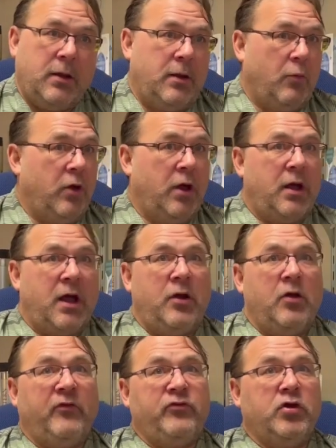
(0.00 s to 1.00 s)
well, I don't
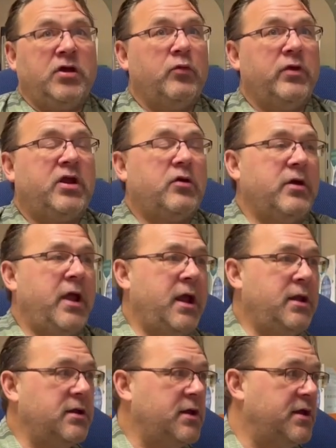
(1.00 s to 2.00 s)
know if you can
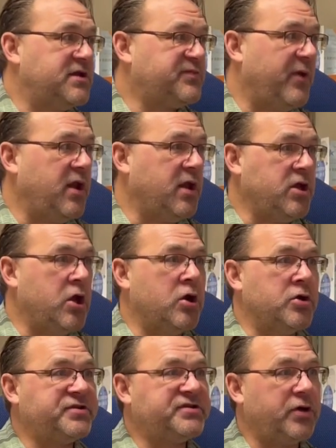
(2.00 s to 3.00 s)
recreate spending
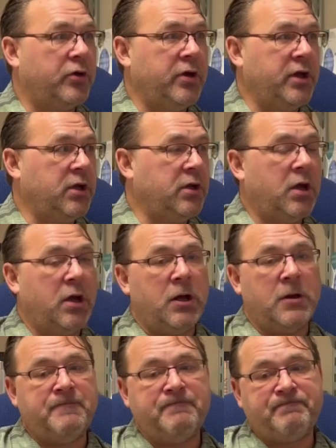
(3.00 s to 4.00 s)
years earning
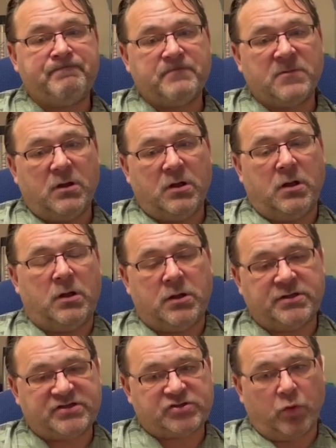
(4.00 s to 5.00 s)

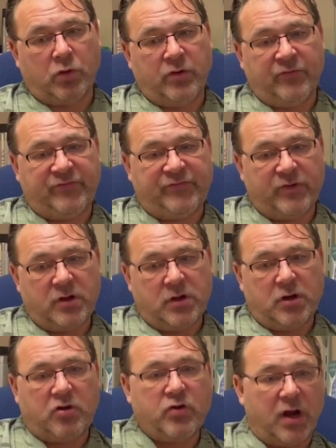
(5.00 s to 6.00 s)
sort of
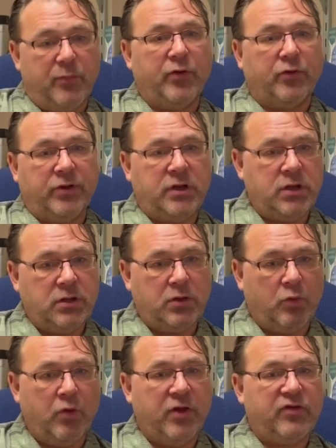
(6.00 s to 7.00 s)
credibility
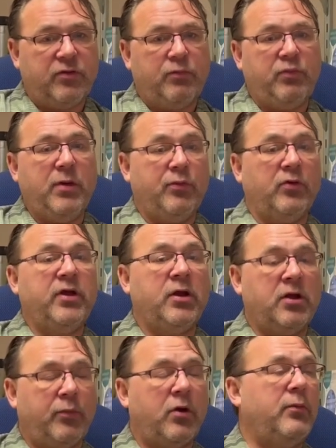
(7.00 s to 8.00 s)
with people in a
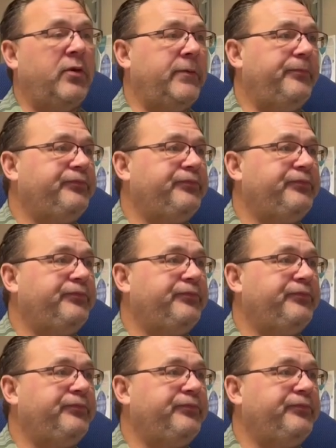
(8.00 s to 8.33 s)
department,